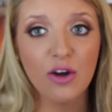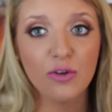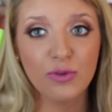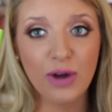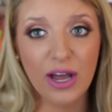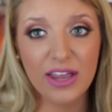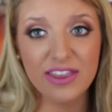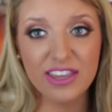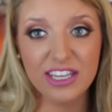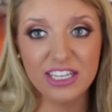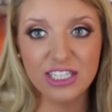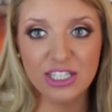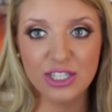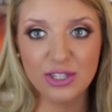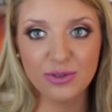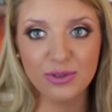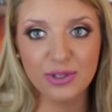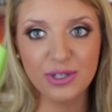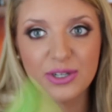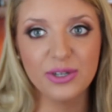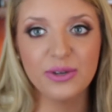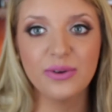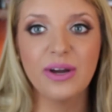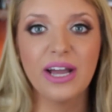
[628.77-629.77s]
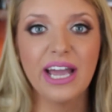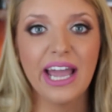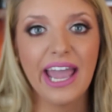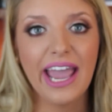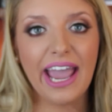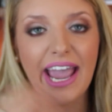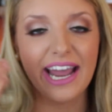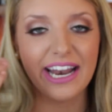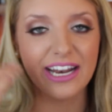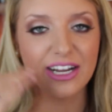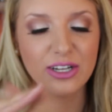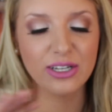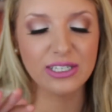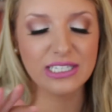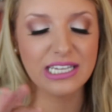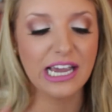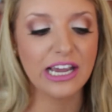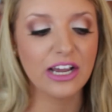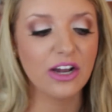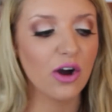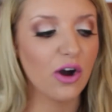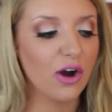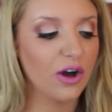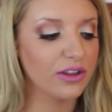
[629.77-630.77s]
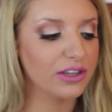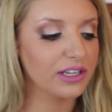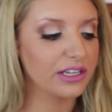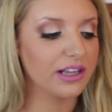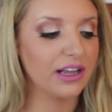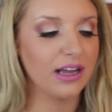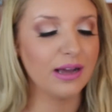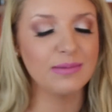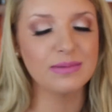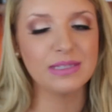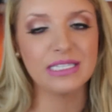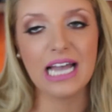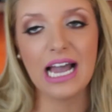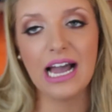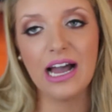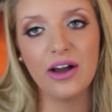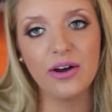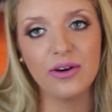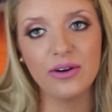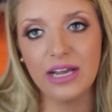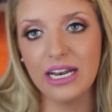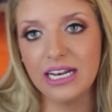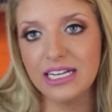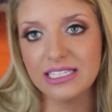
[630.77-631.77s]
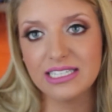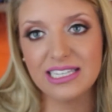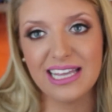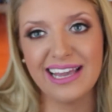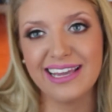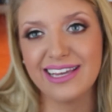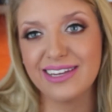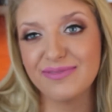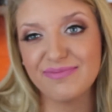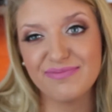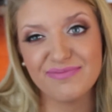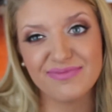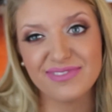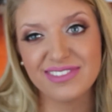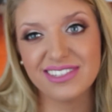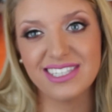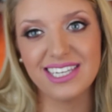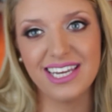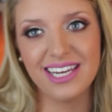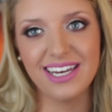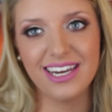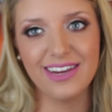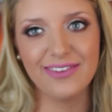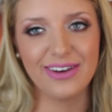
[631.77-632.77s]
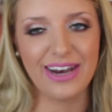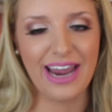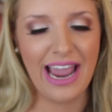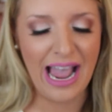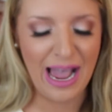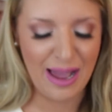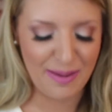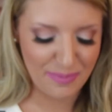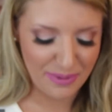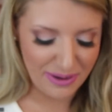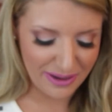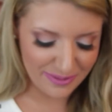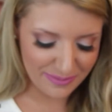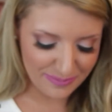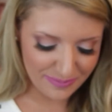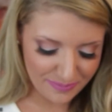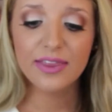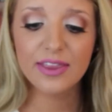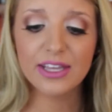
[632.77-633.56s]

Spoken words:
Run this through, and it'll take all the clumps out, and it's like, didn't even happen.